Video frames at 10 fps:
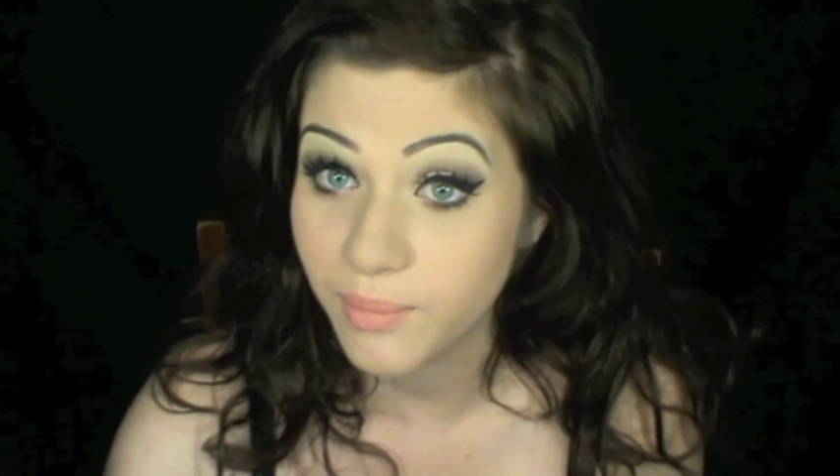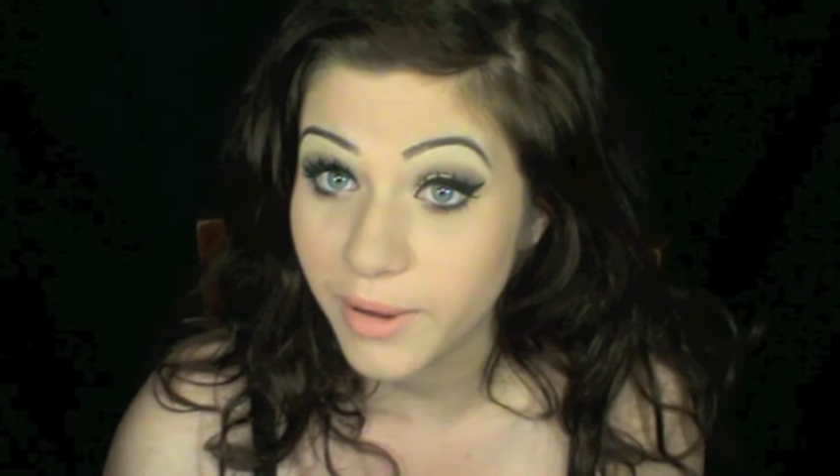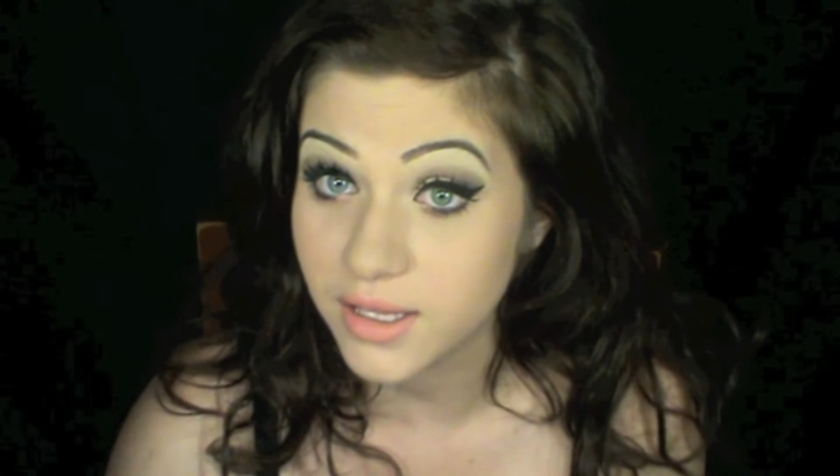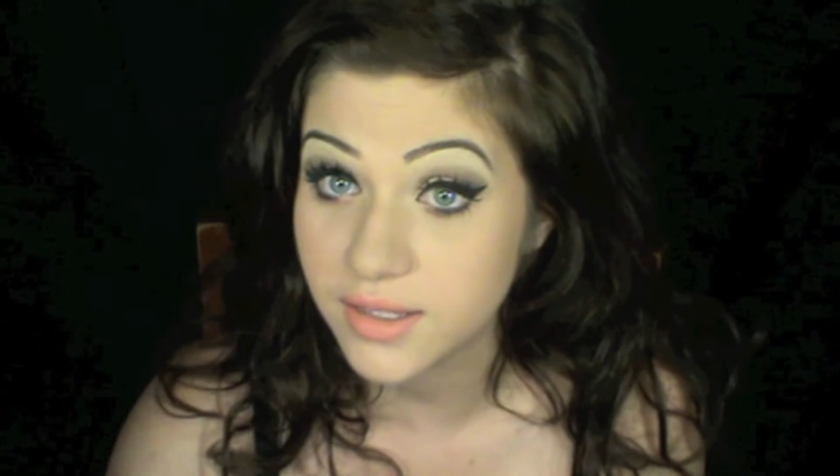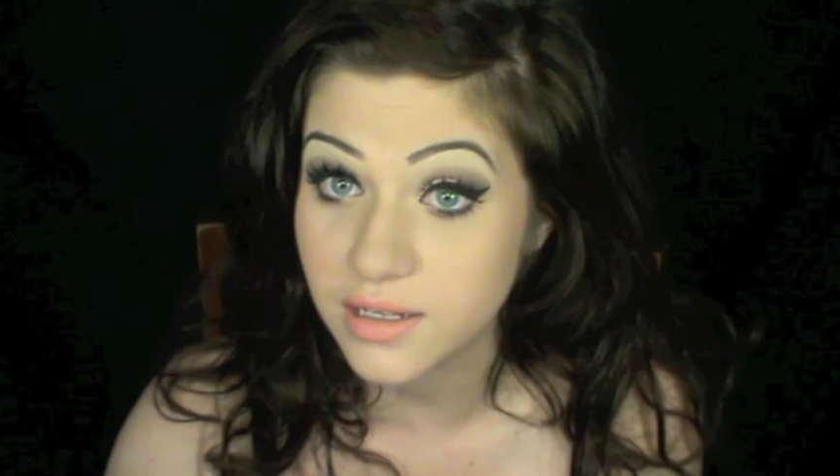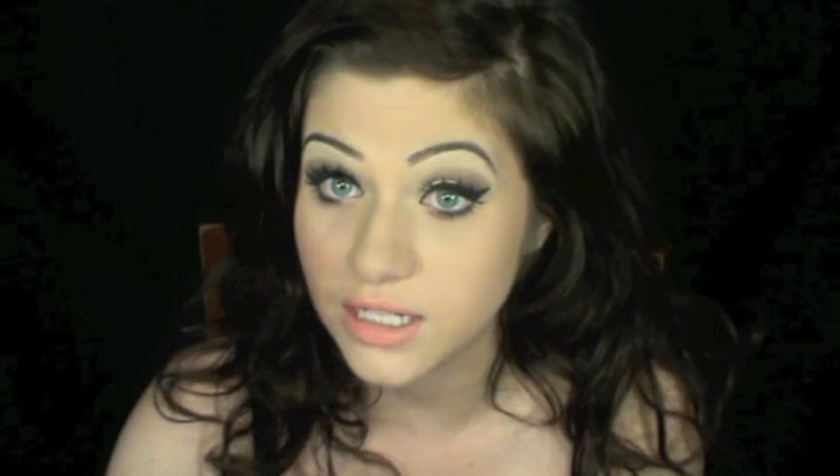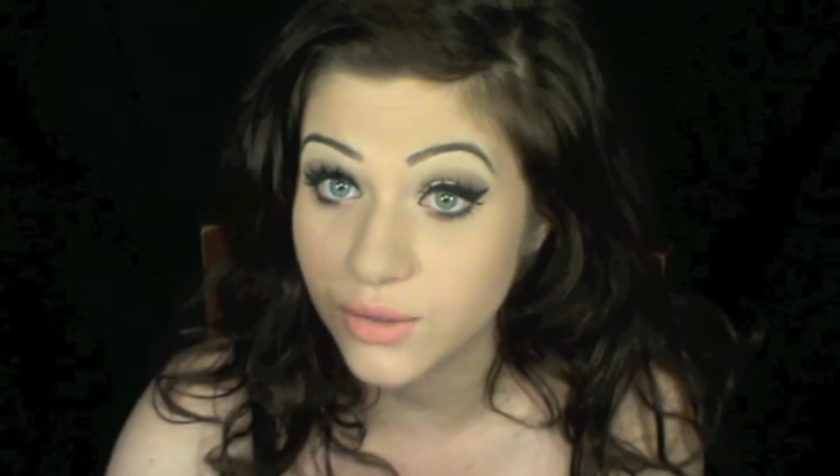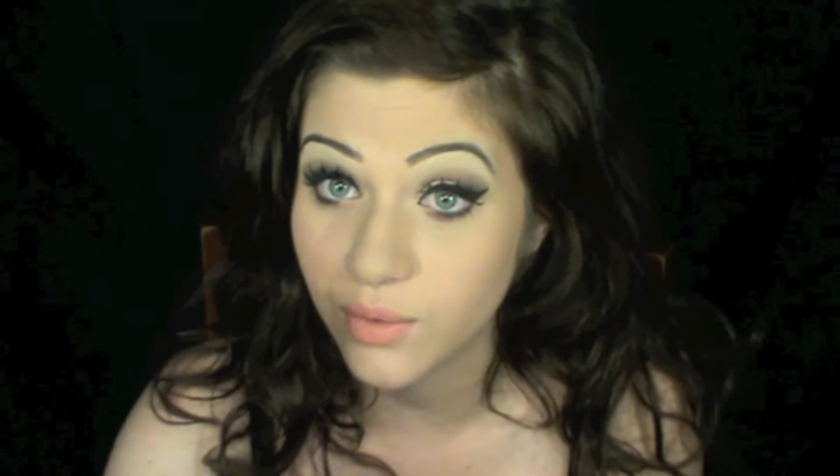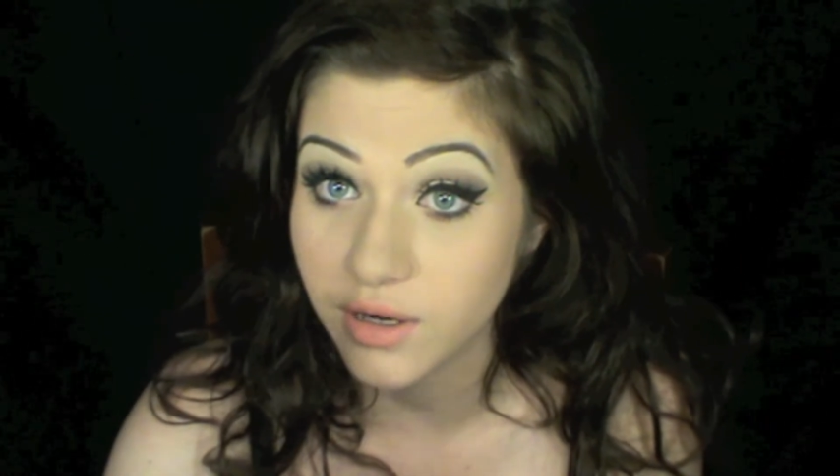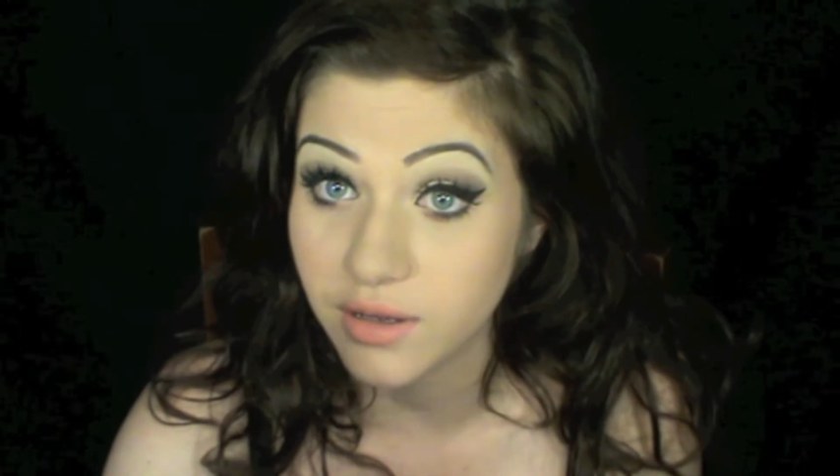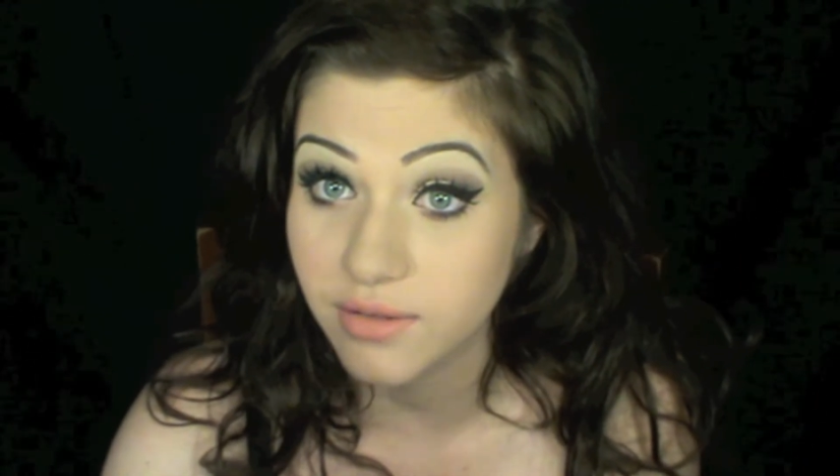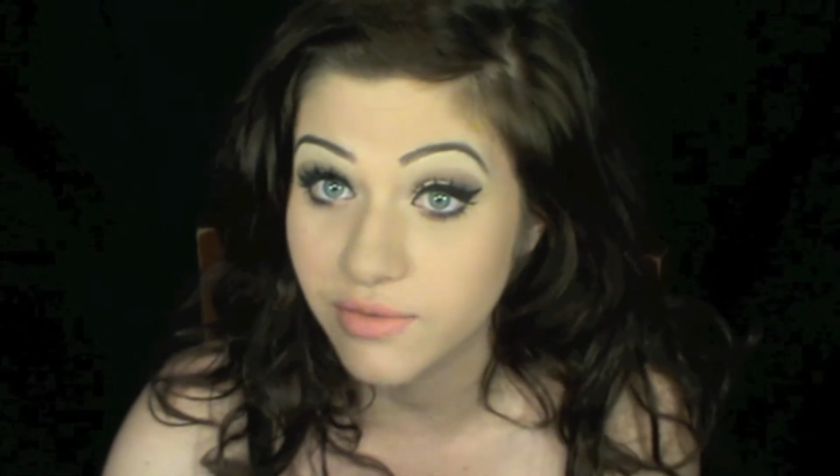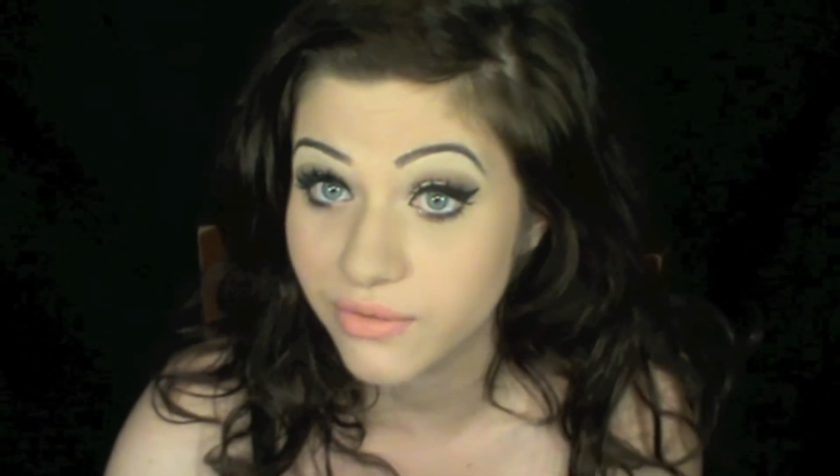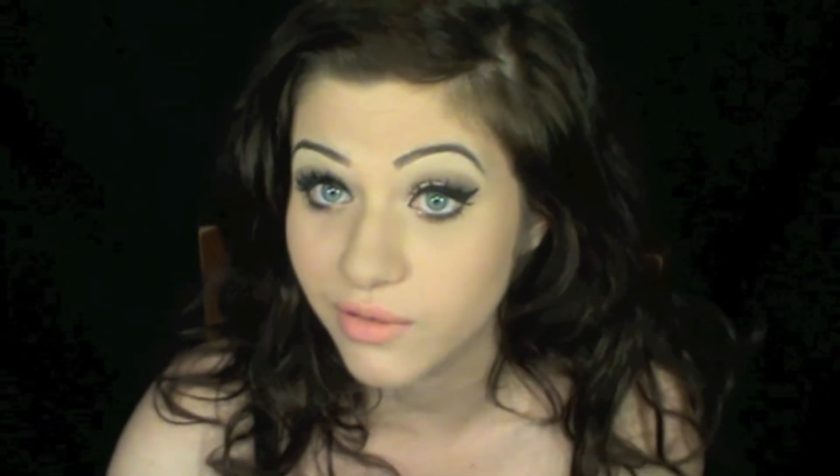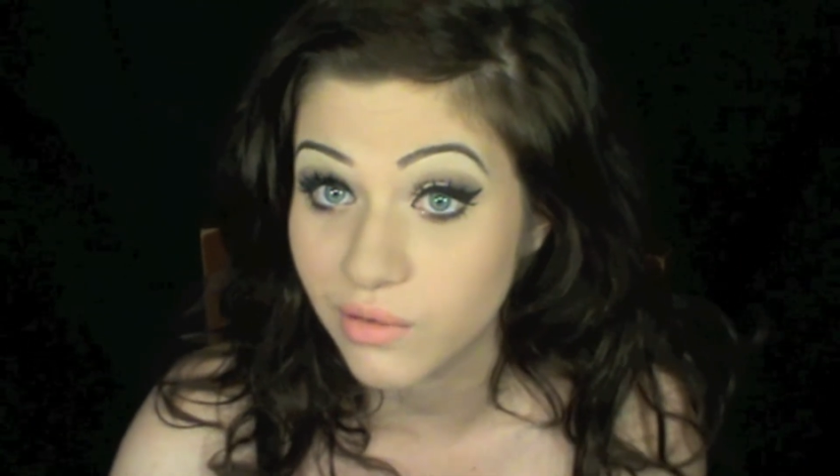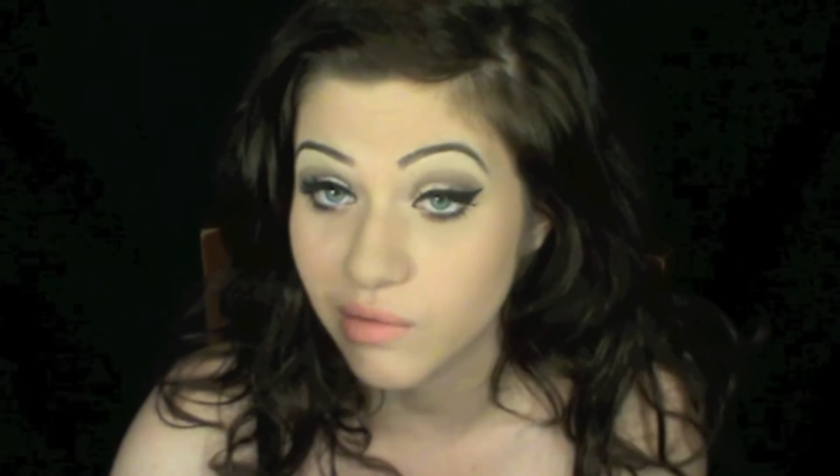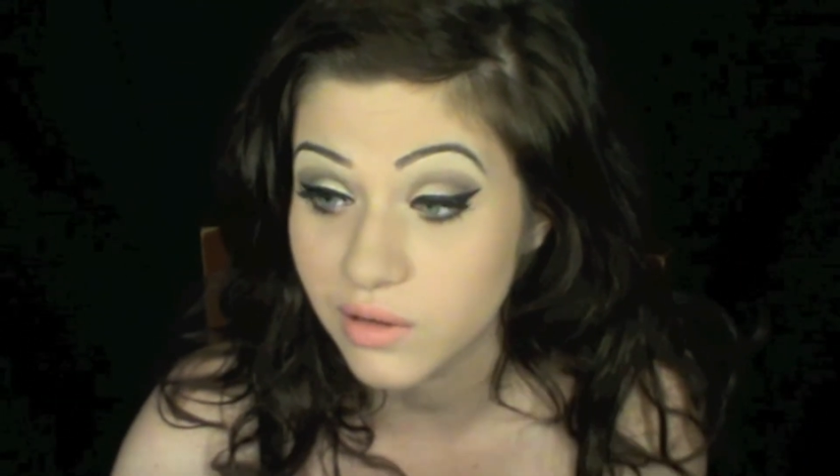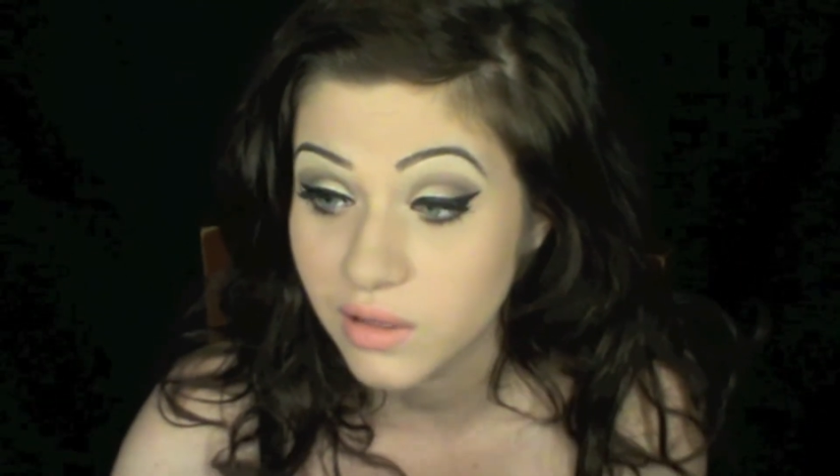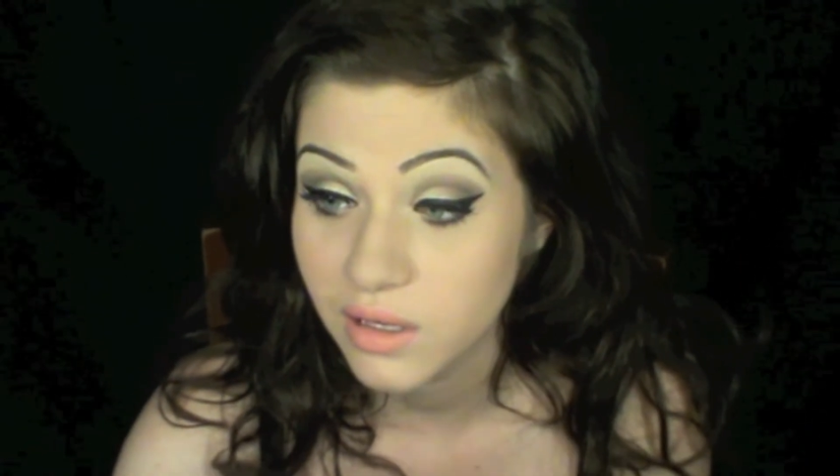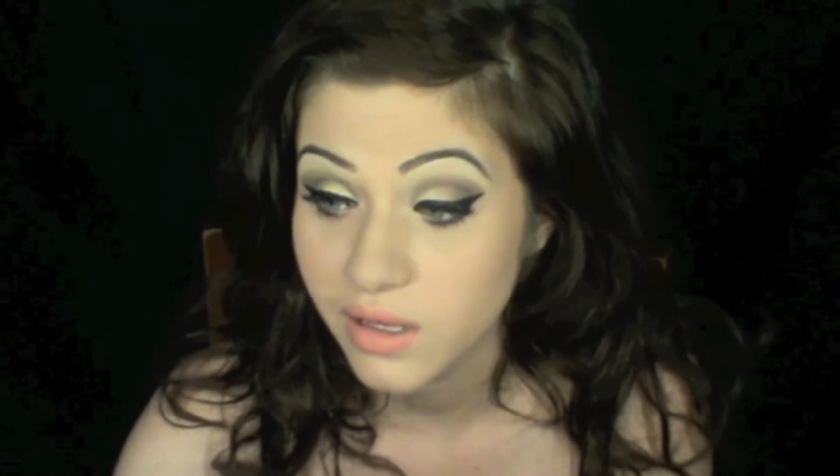basically wanted for
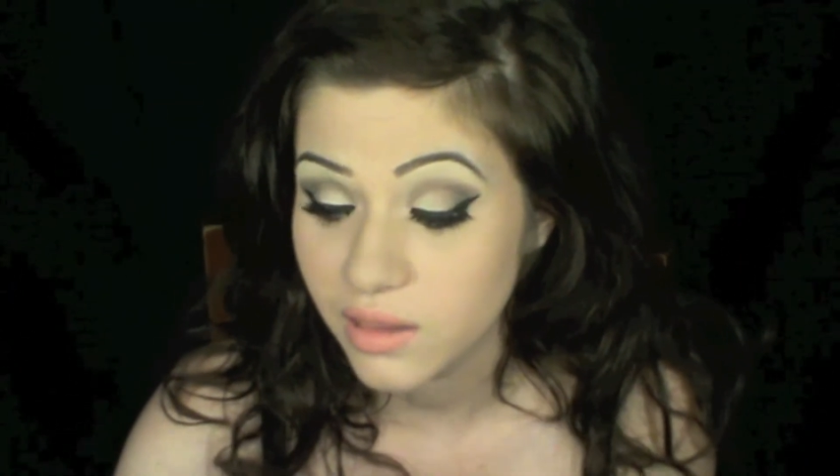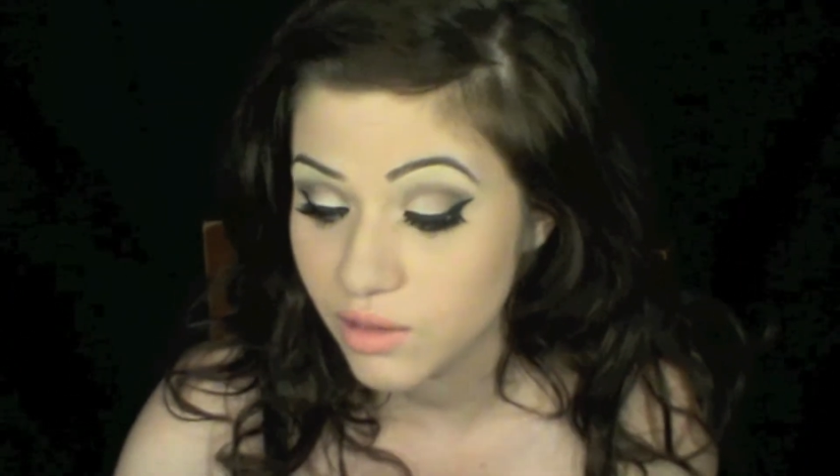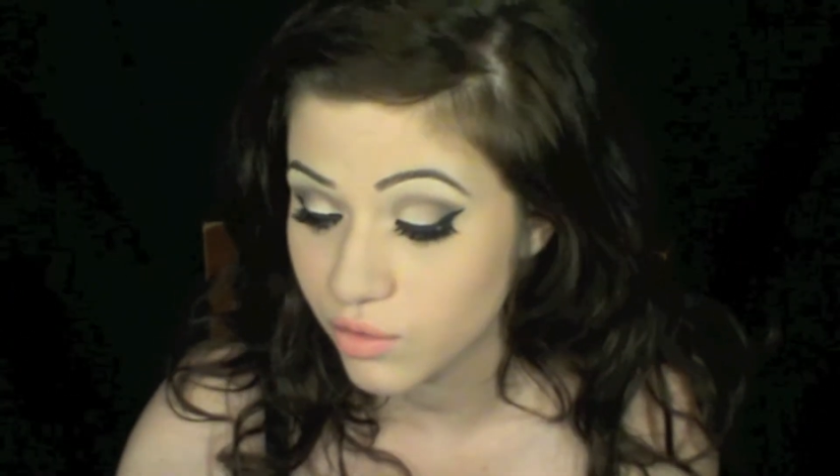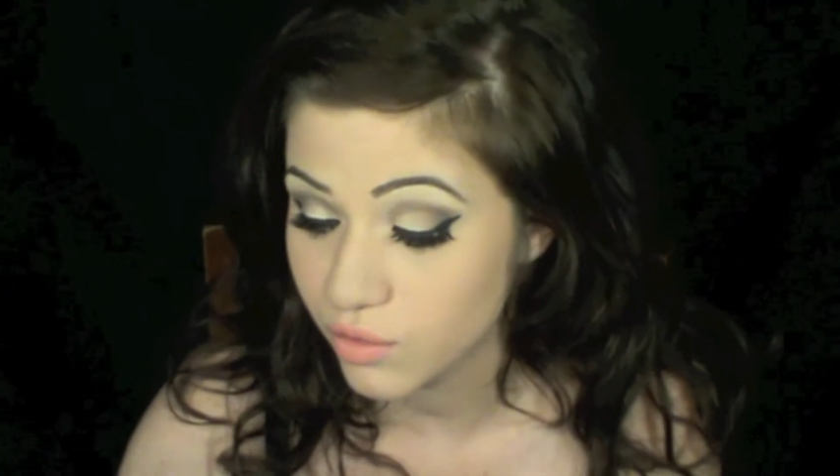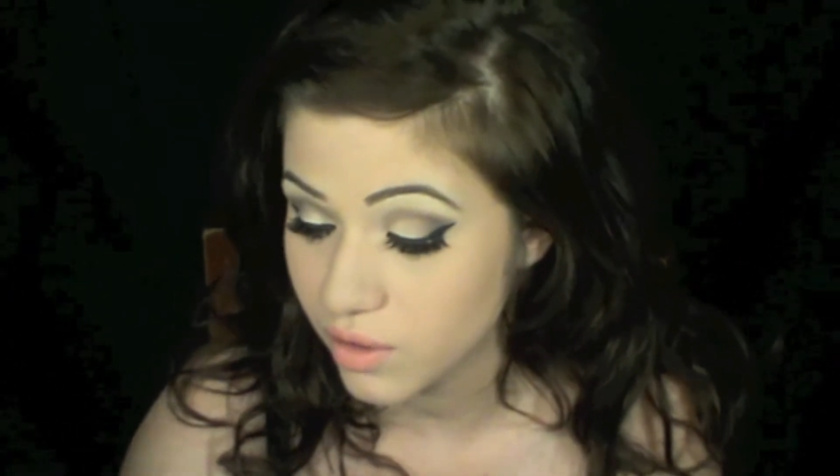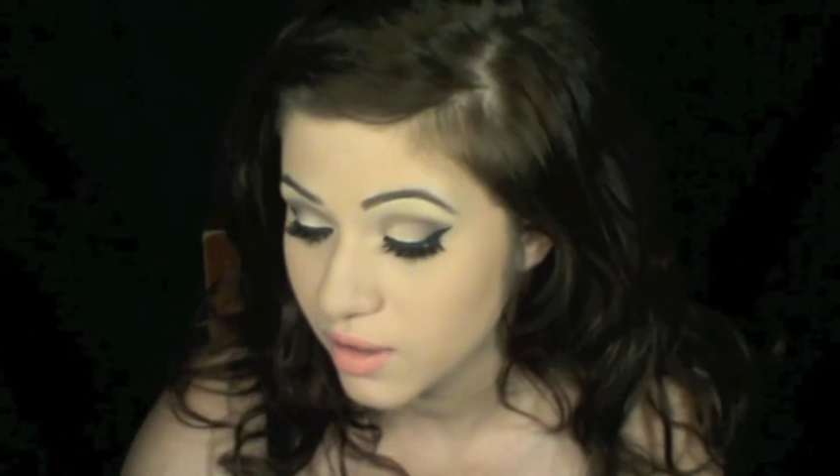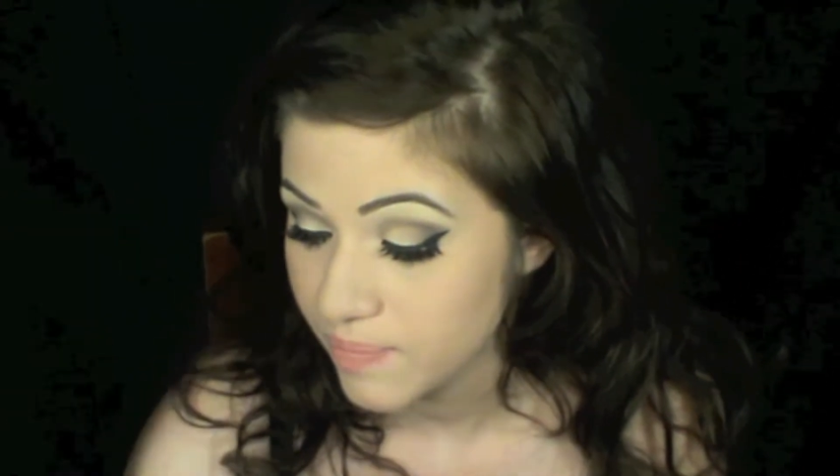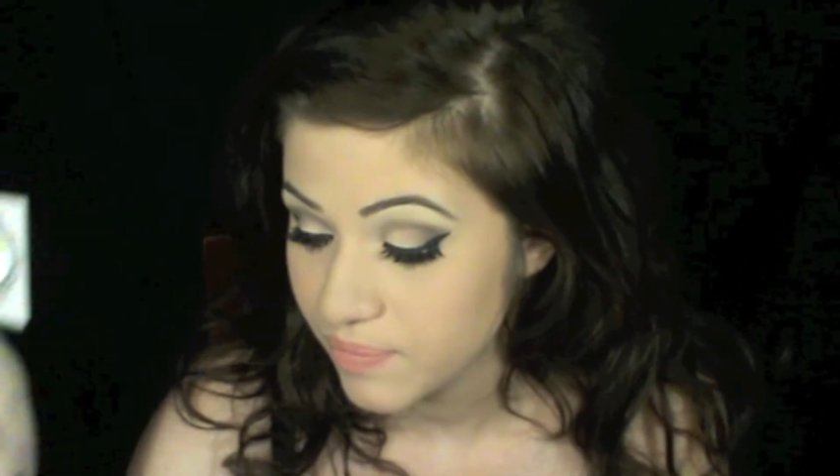the look.